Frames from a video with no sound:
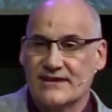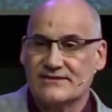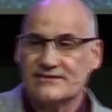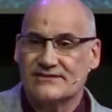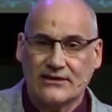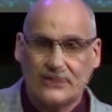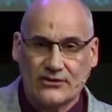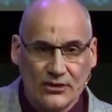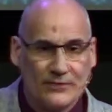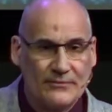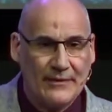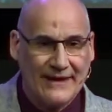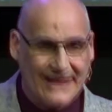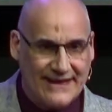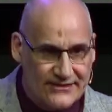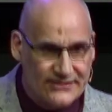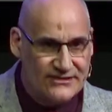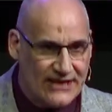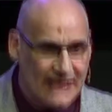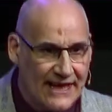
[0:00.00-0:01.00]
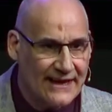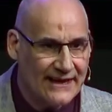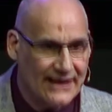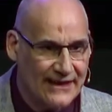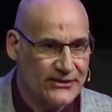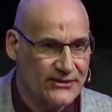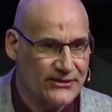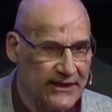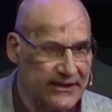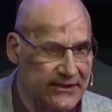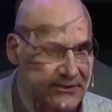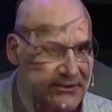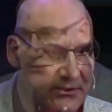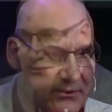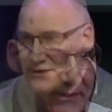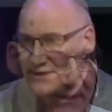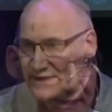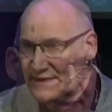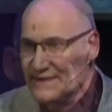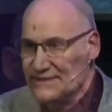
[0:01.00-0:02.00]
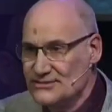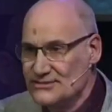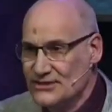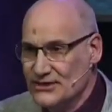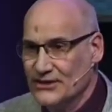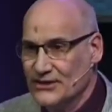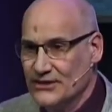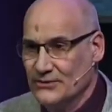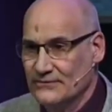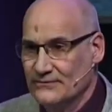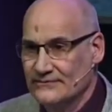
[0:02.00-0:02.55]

it could be a daily thing that we need to do.